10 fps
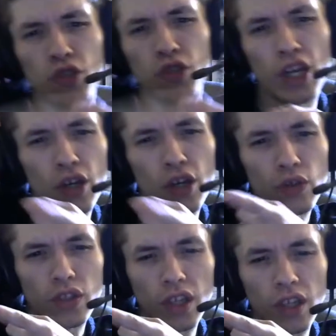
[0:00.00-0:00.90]

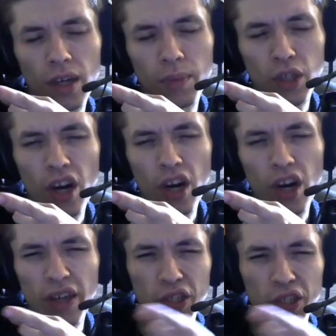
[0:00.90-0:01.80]
JoJo's Bizarre
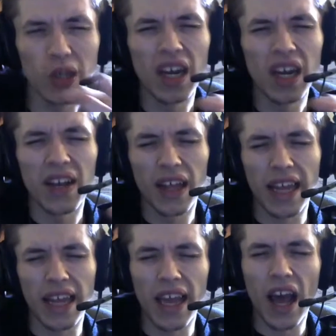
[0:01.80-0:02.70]
Adventure.
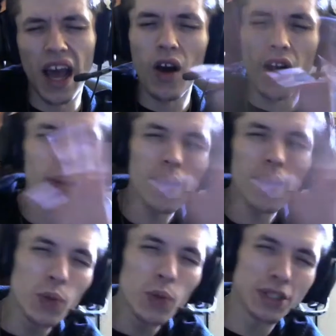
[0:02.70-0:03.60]
Like I'll probably
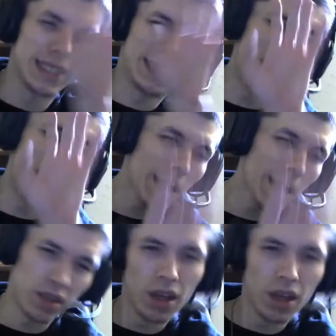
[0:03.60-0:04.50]
watch
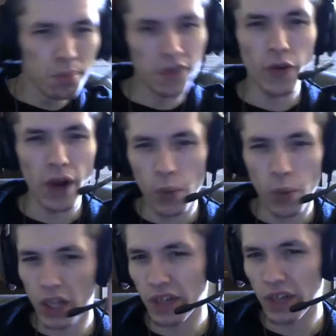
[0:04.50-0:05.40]
Gintama before I
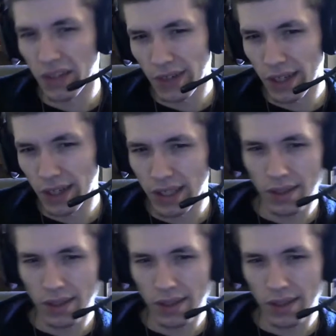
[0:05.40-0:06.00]
watch fucking Fairy Tail.